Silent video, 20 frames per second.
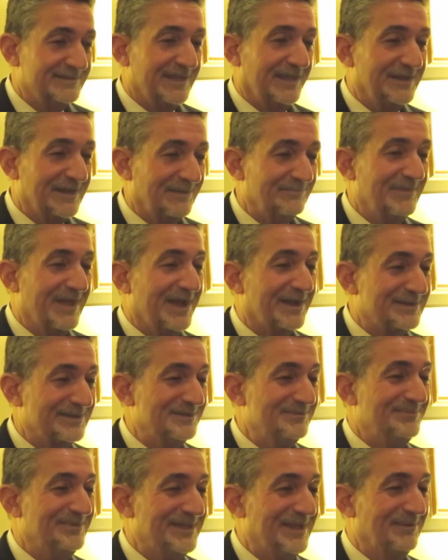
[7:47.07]
Ted, I'm not
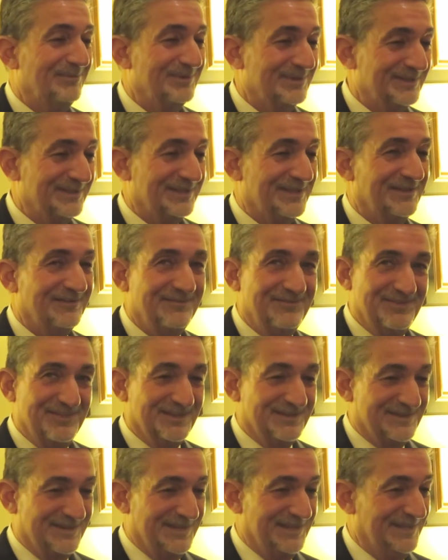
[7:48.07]
going to be able to give
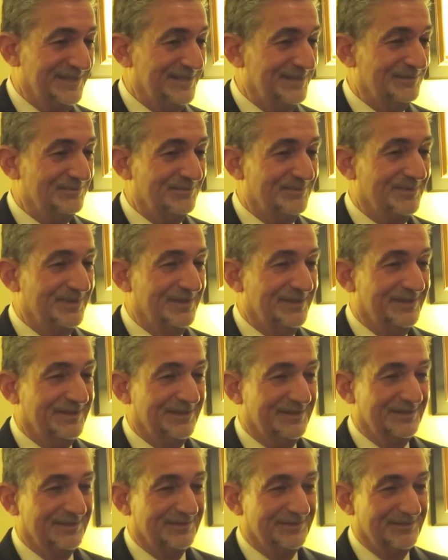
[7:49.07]
the team
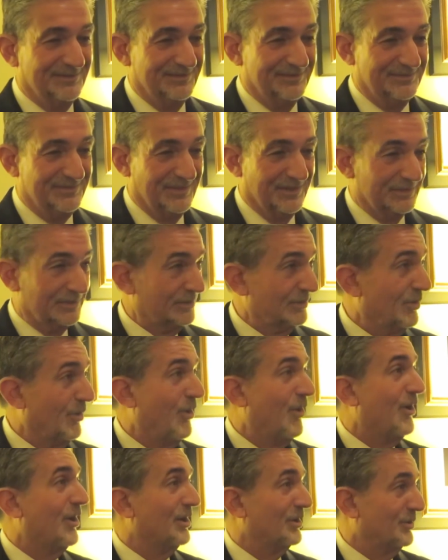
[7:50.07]
the
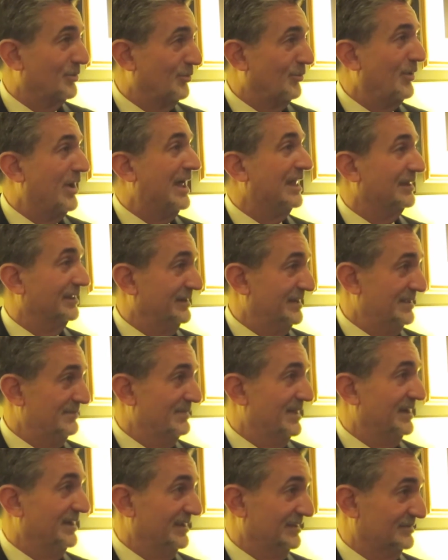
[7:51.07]
long quality
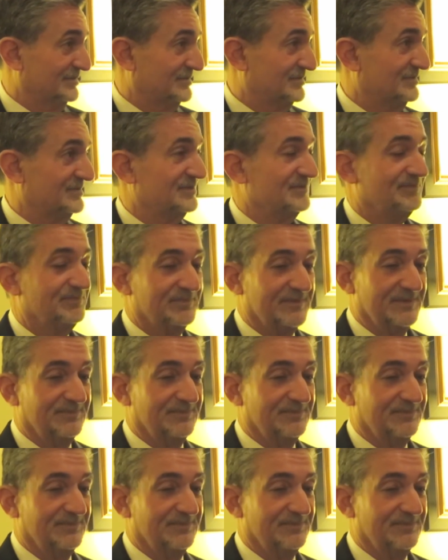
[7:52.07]
minutes,